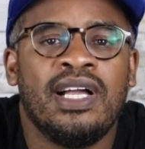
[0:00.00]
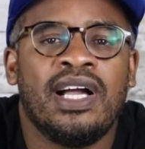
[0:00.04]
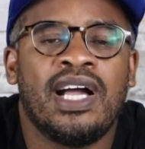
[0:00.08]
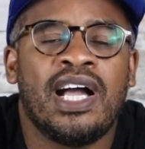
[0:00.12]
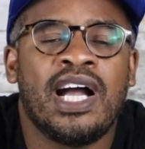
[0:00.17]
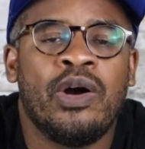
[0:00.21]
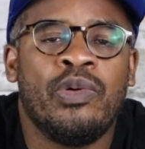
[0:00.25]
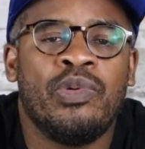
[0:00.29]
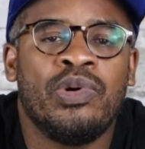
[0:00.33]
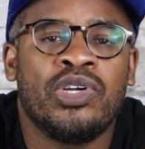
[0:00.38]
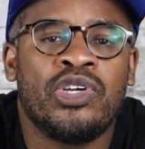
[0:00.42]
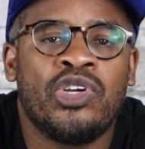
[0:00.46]

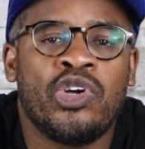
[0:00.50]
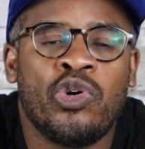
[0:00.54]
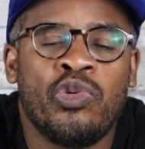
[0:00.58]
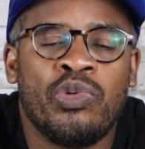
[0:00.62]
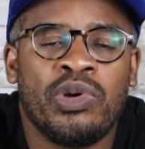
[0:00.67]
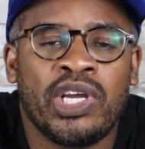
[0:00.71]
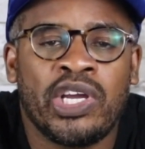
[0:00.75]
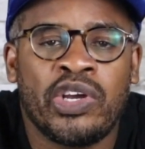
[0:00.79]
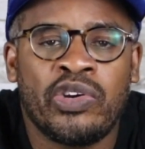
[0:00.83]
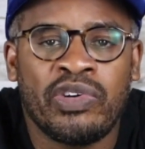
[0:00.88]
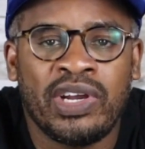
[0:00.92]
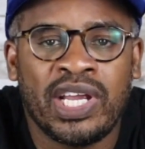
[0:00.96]
I would go
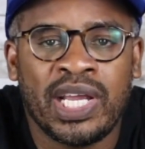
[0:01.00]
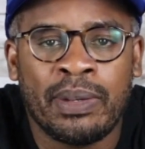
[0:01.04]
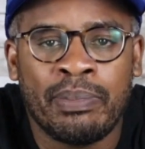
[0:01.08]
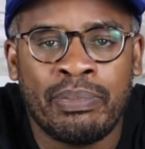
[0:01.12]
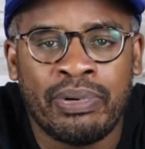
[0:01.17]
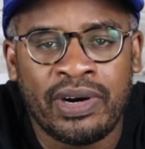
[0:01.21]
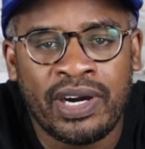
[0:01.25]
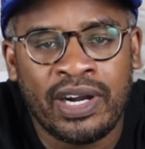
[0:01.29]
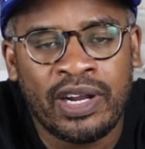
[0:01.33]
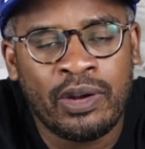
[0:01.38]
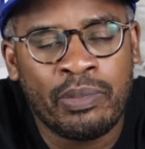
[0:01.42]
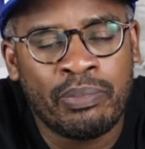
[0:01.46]
with Greg
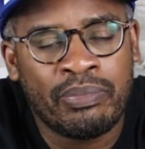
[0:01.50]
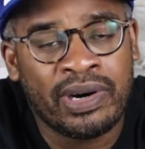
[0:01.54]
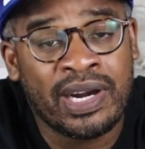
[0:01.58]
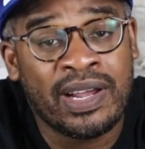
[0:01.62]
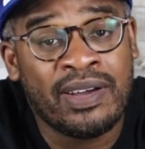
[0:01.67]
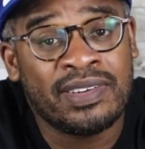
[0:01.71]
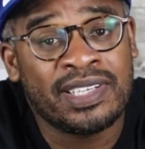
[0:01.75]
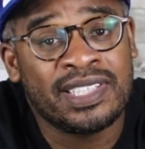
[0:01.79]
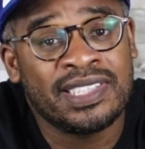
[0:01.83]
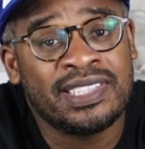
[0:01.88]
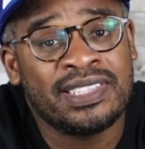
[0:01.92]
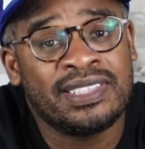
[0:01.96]
Brown.
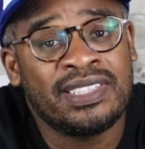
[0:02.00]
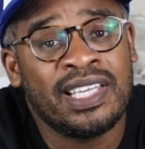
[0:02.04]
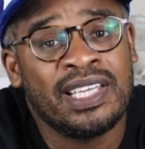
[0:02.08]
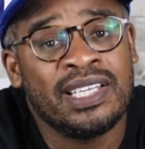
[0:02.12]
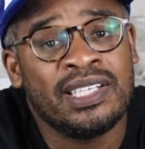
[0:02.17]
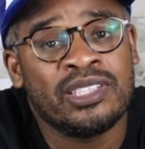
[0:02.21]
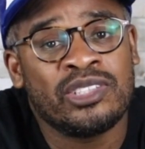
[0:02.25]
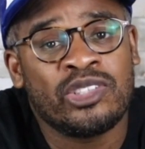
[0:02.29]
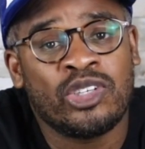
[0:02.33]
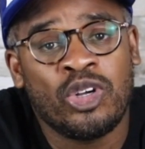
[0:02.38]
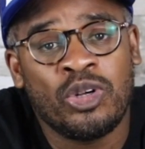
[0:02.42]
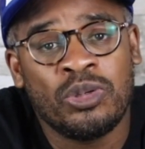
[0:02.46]
Brown can stay in
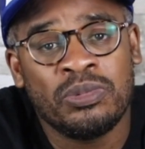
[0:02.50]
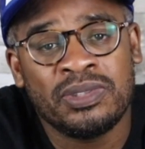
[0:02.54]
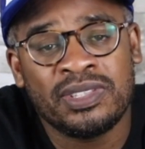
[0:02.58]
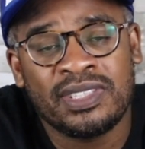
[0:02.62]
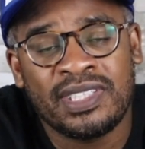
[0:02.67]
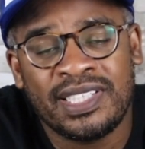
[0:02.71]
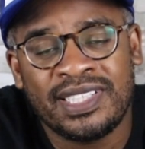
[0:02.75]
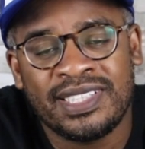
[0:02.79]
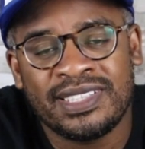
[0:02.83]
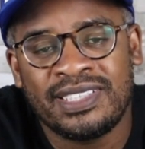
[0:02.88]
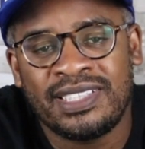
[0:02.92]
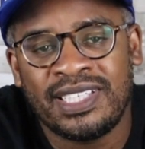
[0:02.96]
his home
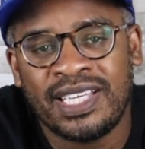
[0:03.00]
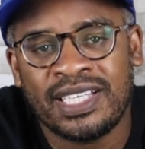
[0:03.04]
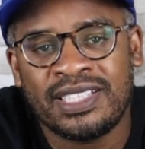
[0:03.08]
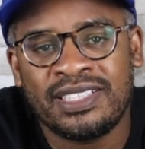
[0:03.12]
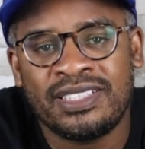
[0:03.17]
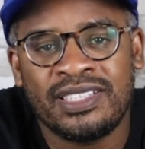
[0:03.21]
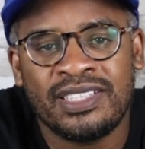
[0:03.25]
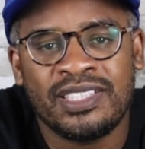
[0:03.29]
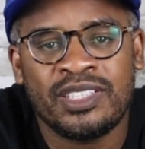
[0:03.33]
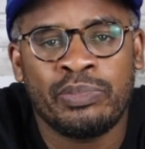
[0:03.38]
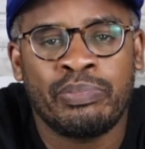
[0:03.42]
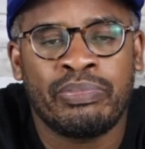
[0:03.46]
state of
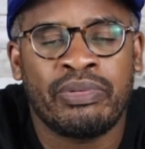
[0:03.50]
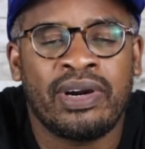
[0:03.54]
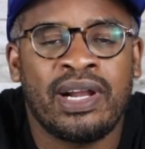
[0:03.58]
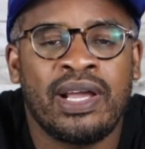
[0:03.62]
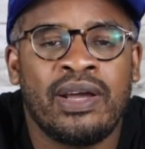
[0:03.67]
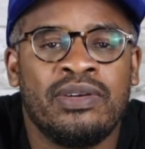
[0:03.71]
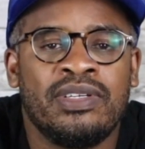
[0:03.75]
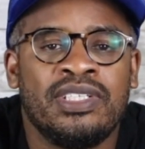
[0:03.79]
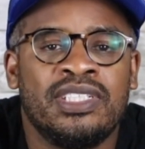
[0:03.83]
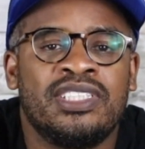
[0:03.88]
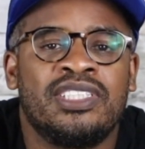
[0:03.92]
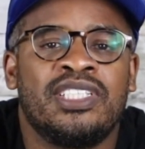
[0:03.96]
Texas.
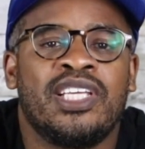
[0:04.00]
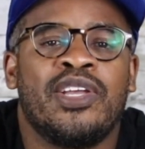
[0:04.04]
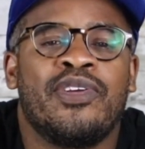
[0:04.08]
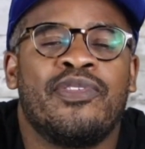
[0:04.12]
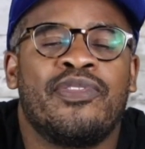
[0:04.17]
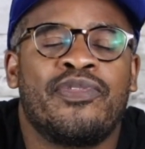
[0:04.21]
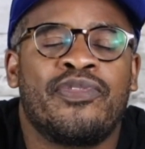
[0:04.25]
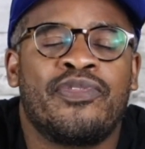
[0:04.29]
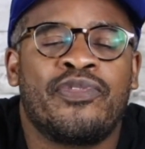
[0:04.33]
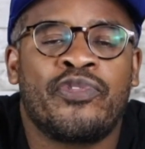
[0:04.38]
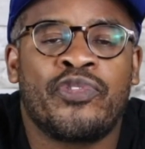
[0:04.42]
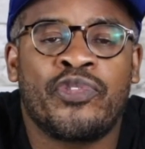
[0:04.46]
Brown is a
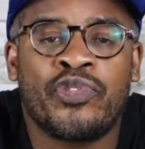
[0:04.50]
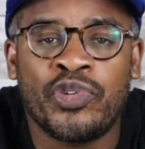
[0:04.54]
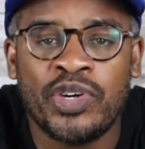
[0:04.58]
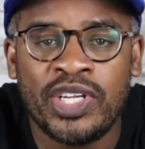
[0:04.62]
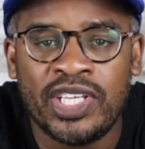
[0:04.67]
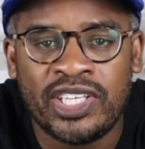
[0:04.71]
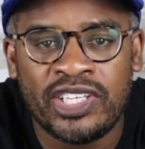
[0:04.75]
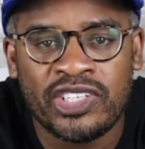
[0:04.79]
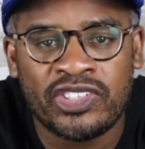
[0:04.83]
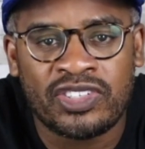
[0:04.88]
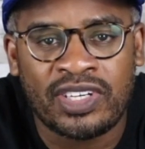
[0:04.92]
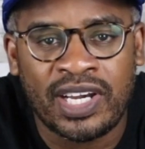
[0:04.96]

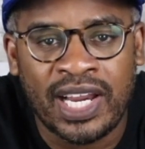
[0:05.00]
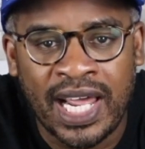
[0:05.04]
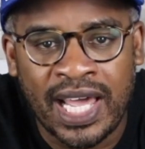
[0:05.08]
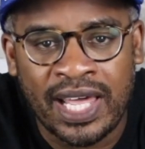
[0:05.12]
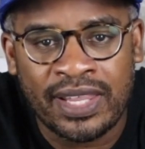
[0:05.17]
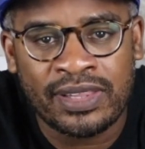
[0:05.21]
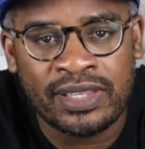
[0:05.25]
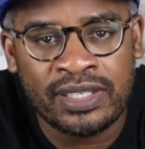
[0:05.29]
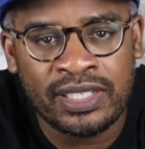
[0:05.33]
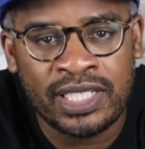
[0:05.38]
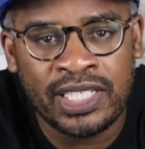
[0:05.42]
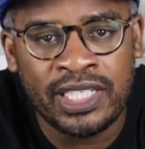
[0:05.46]
freakish
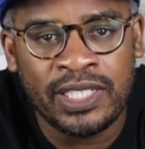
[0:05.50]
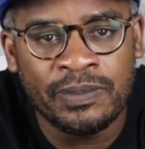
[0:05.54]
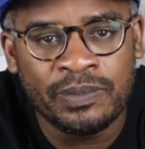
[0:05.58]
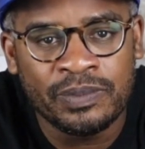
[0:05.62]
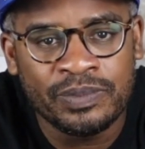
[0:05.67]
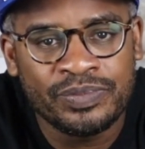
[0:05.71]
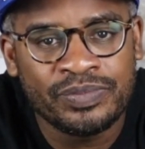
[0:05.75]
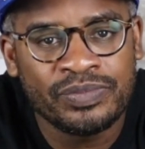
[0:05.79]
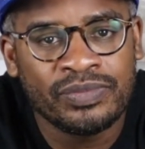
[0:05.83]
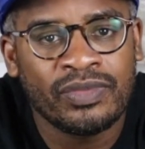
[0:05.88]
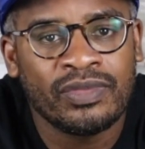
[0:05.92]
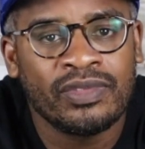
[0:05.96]
athlete,
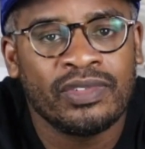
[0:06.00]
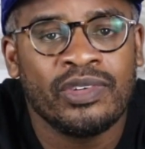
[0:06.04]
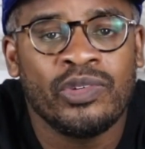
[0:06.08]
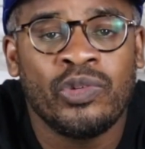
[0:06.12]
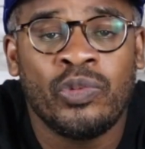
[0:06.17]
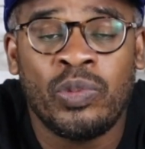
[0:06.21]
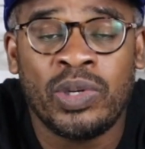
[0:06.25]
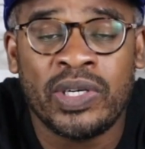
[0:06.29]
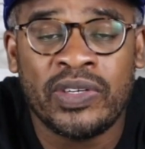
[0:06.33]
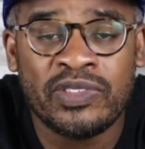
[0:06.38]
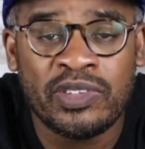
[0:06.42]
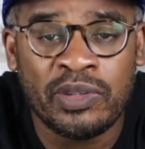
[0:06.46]

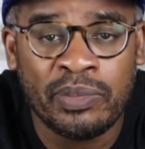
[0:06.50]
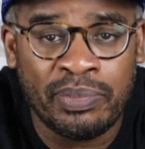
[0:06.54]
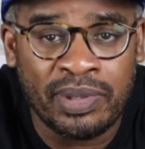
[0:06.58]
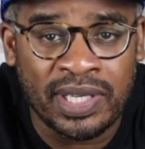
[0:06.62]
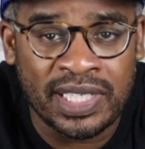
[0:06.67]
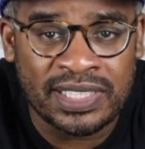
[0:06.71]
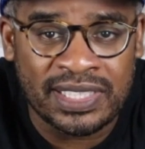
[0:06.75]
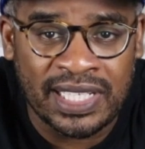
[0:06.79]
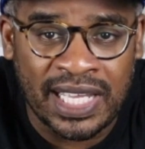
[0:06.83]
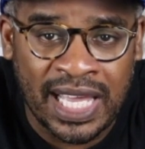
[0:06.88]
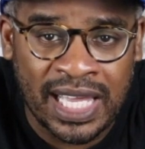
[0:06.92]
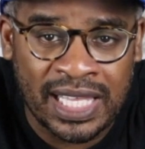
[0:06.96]
one of the
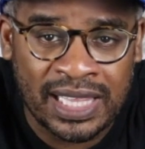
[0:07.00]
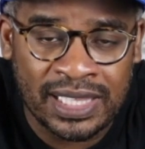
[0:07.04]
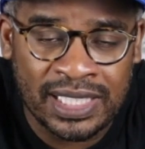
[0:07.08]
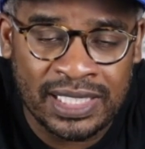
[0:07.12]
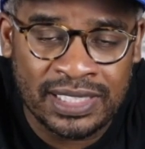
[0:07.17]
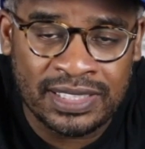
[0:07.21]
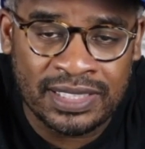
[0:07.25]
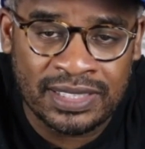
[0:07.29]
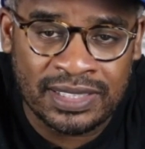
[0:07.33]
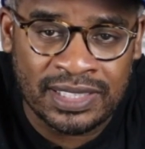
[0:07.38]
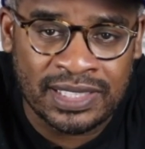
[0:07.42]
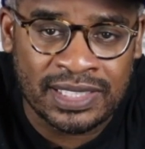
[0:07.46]
best
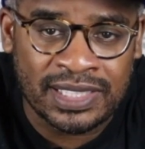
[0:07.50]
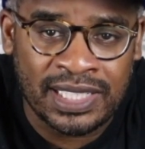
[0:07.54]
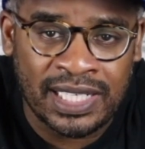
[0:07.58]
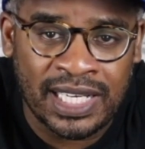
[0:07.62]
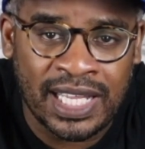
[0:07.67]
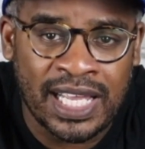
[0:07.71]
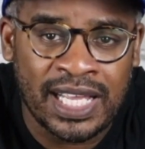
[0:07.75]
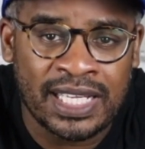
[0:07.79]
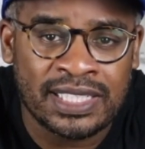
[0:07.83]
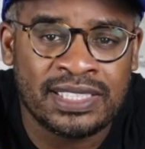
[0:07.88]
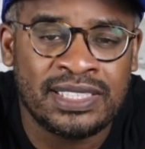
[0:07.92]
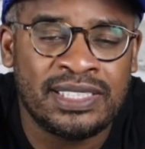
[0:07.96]
athletes in his
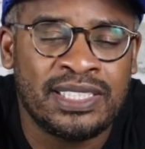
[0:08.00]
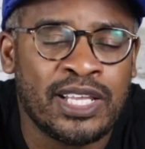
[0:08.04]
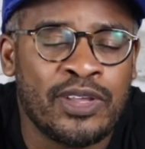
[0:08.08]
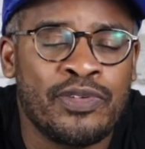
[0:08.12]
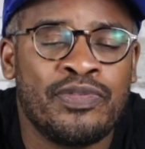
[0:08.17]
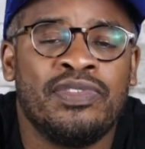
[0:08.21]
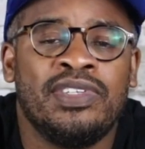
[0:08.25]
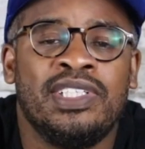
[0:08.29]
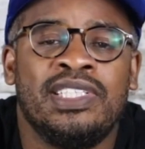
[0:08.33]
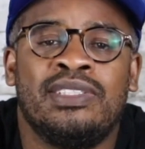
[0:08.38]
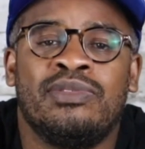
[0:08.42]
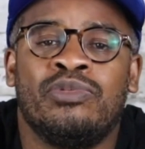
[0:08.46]
class,
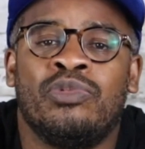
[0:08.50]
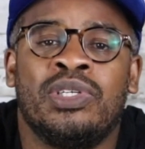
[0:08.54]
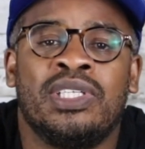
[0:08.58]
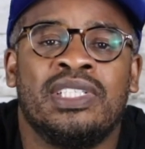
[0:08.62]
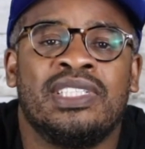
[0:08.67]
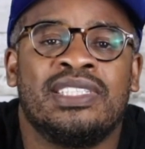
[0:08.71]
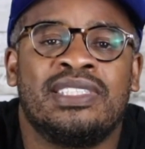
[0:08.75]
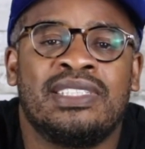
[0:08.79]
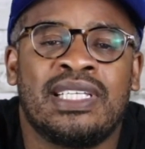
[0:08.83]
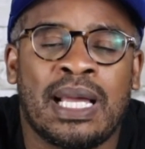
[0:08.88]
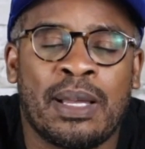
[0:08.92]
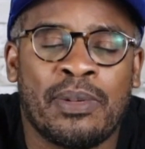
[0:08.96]
definitely one of
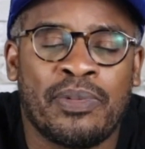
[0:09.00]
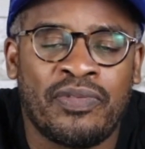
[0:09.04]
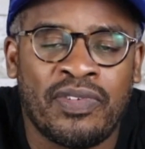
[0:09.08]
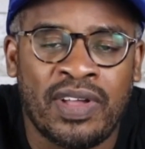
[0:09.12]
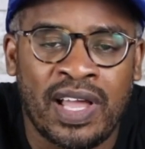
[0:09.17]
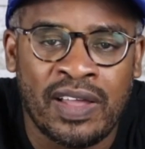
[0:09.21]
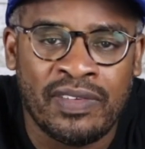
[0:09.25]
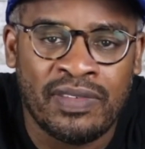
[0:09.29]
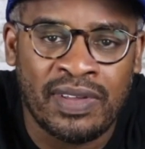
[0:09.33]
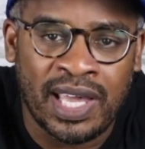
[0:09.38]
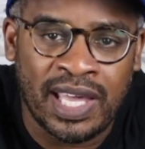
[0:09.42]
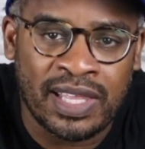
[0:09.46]
the top
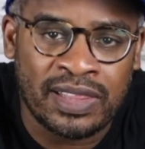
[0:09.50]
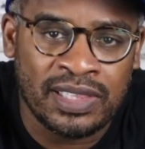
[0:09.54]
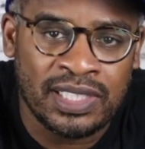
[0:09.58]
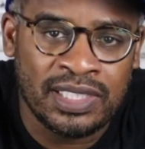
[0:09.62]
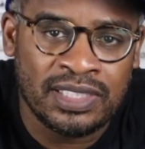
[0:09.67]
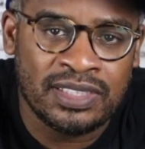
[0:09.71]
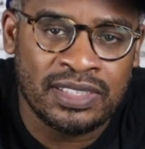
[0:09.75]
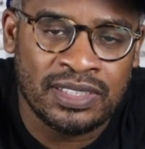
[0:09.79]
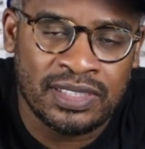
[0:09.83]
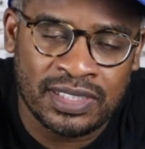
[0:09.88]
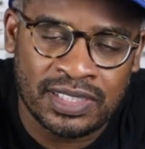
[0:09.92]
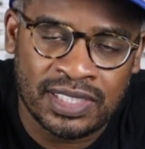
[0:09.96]
five
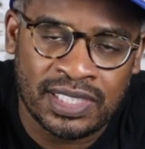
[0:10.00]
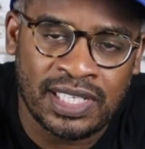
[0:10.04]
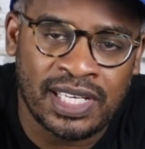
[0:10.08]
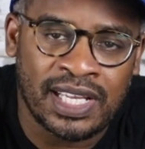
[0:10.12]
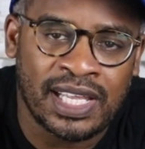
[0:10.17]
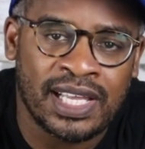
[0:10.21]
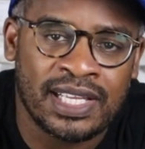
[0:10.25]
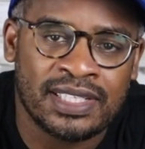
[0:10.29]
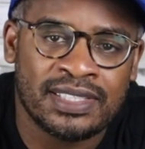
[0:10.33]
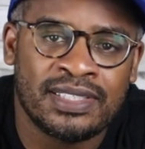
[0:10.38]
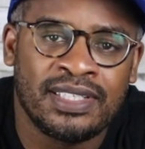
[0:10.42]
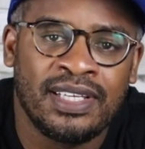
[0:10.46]
athletes in his
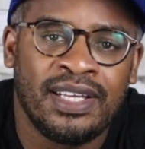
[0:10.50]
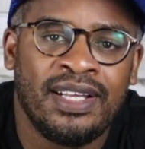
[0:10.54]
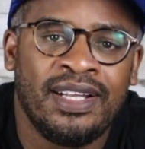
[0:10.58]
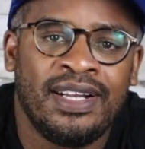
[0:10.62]
class.